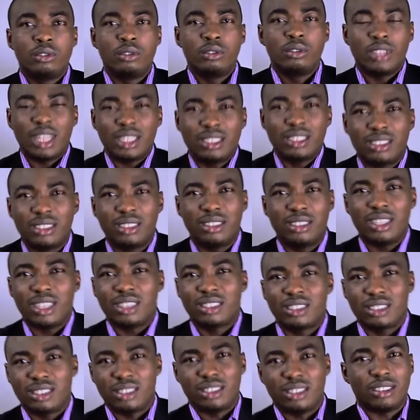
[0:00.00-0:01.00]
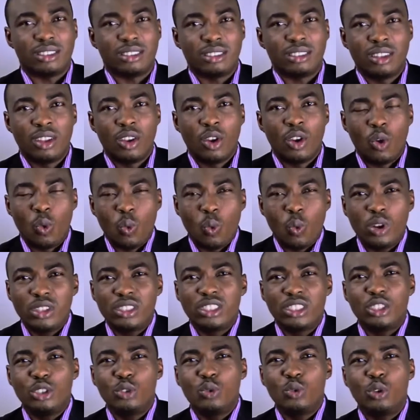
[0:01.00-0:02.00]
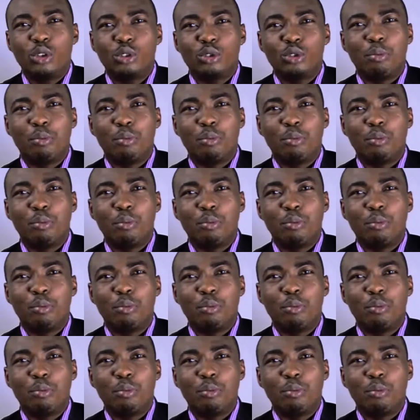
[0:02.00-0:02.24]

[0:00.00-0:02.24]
That is destiny. What do you want to